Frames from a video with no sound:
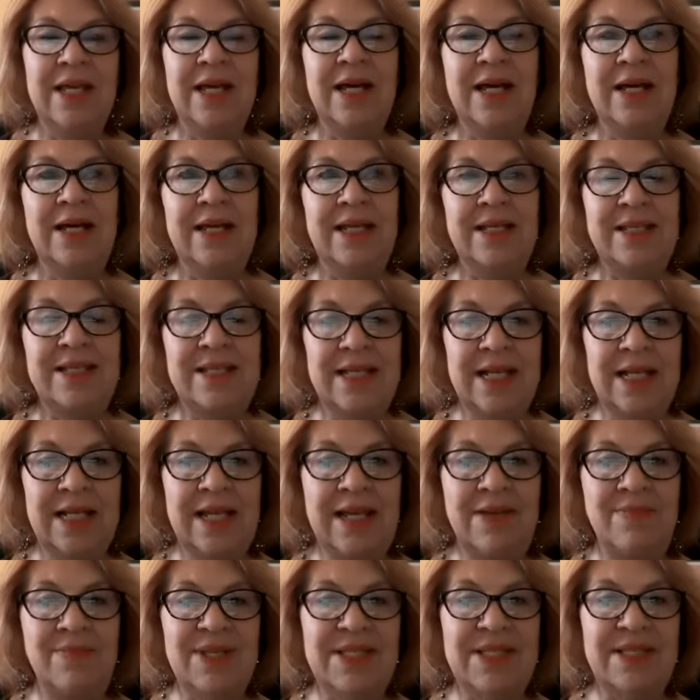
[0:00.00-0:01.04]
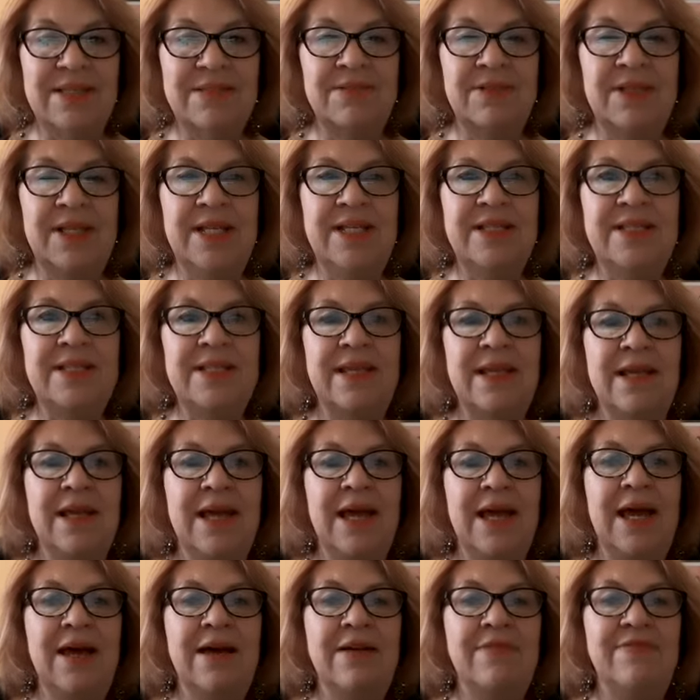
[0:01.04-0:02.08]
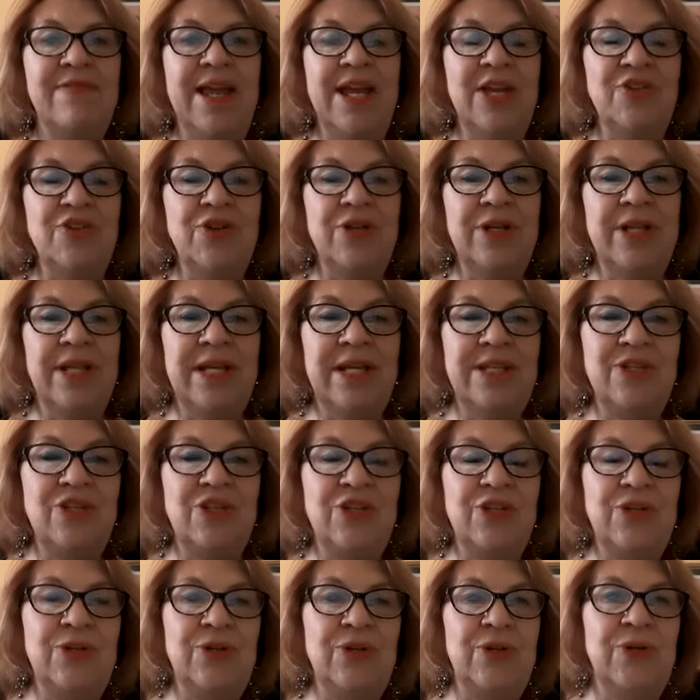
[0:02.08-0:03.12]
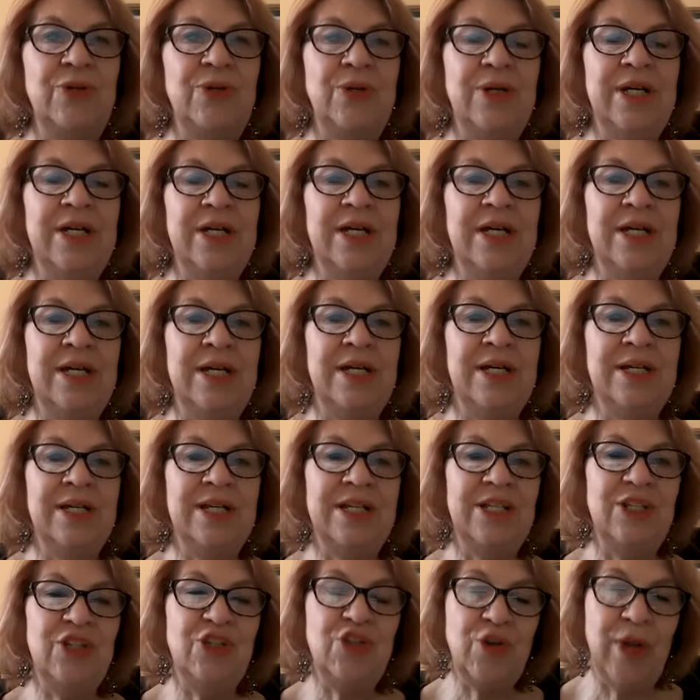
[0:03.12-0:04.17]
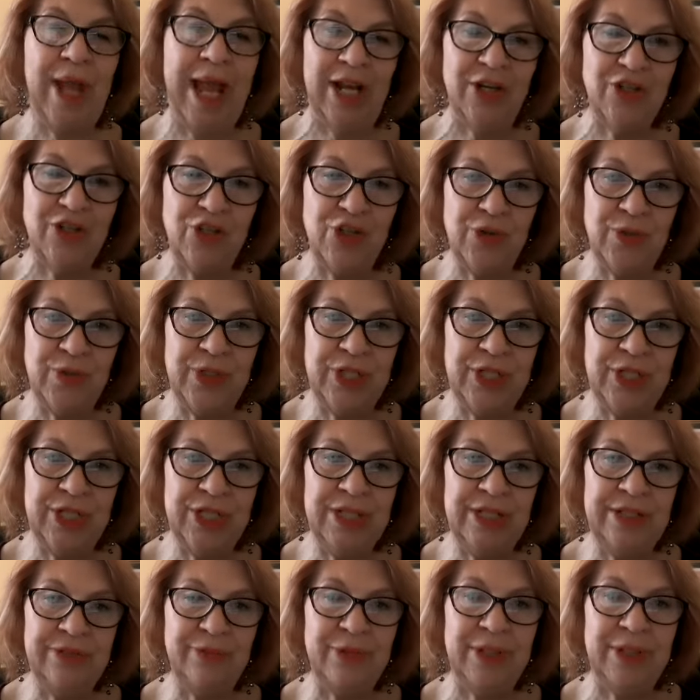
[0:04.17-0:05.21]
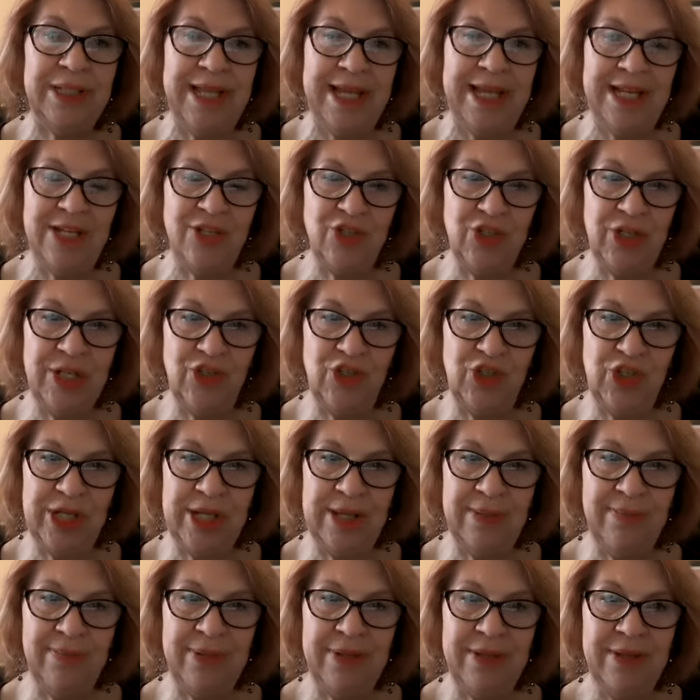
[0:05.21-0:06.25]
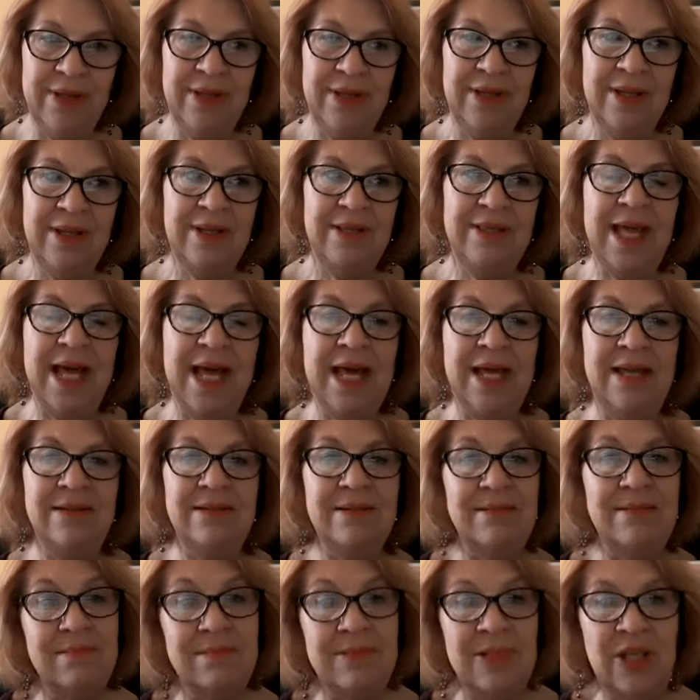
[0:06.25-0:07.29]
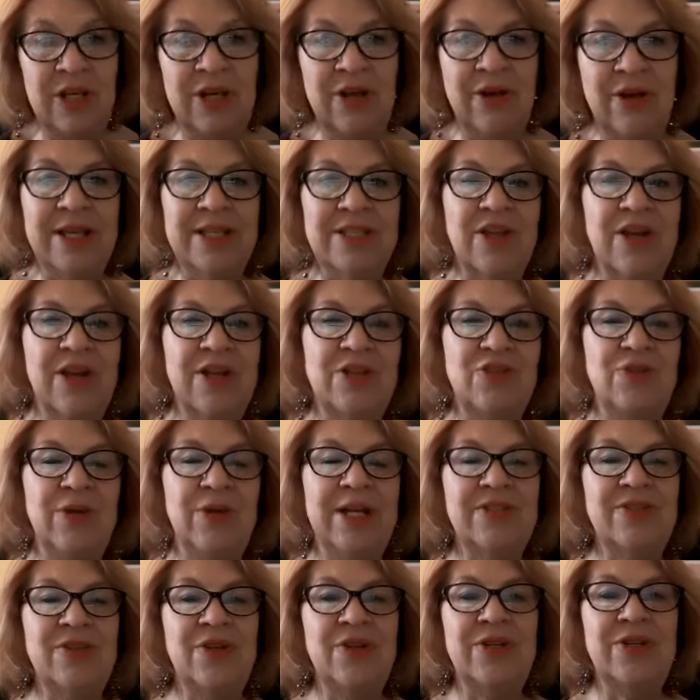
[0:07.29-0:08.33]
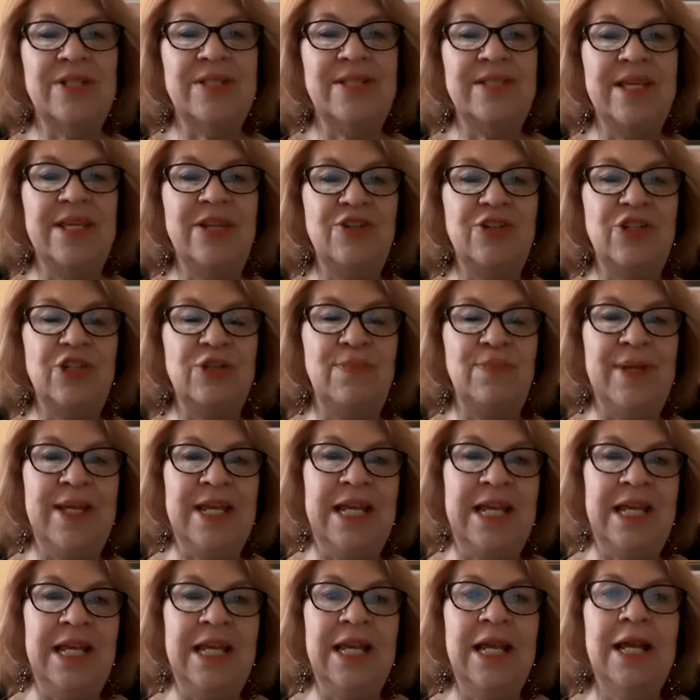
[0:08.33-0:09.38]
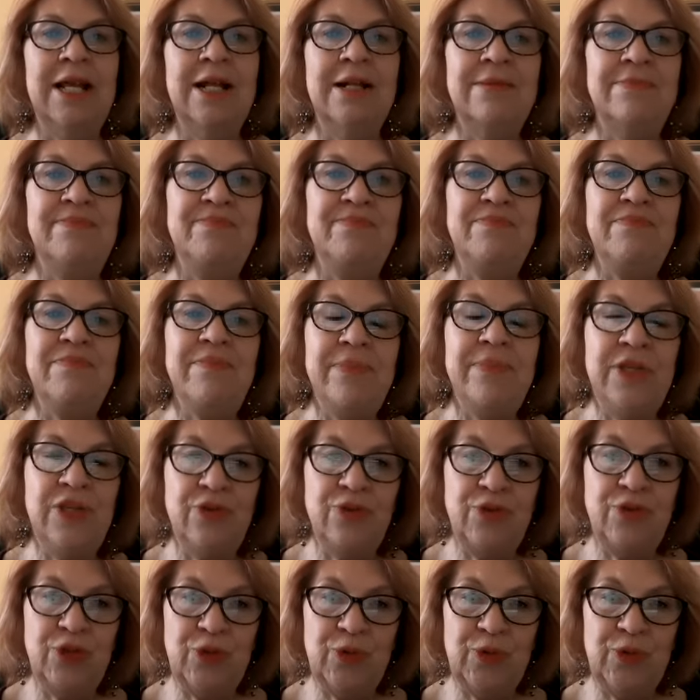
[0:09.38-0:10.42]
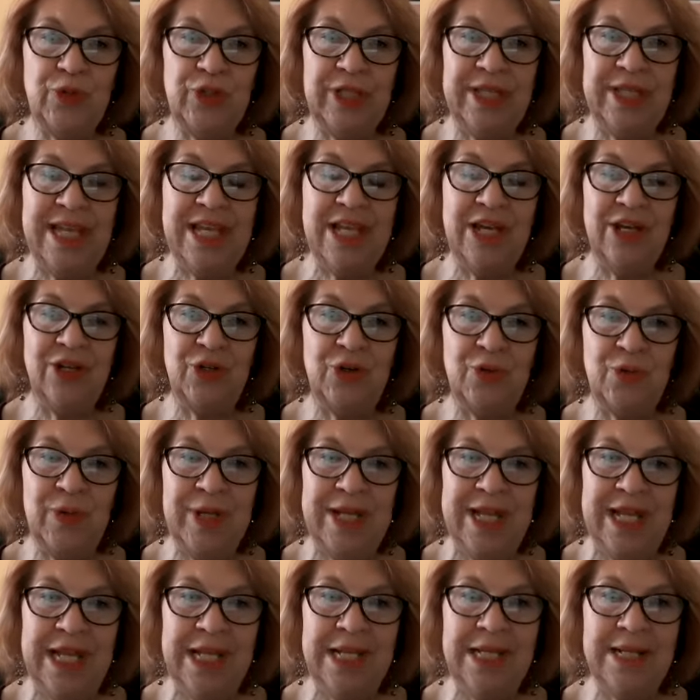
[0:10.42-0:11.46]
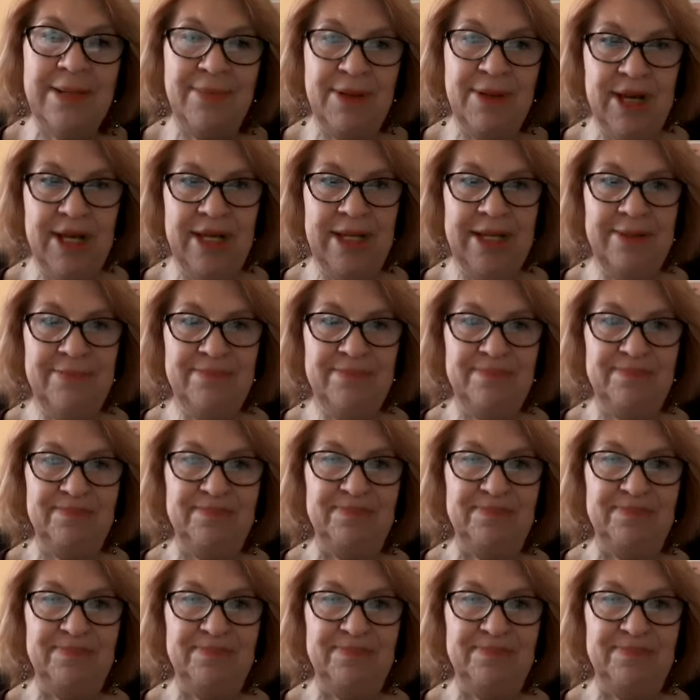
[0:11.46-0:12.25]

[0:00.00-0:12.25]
Estella and Mrs. Glitz have entered into a contractual relationship that, as contracts are considered to be mutually agreed upon.